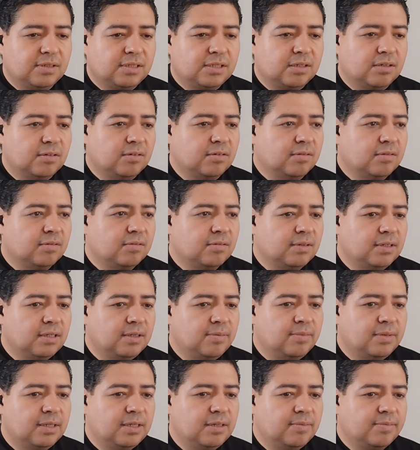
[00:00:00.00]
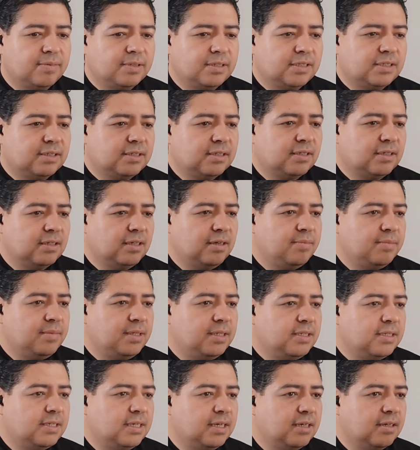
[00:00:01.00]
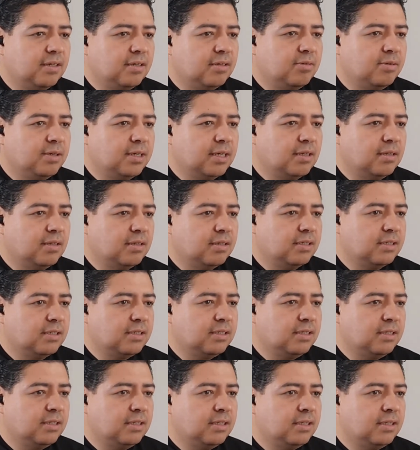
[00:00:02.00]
So let me take a quick look. See.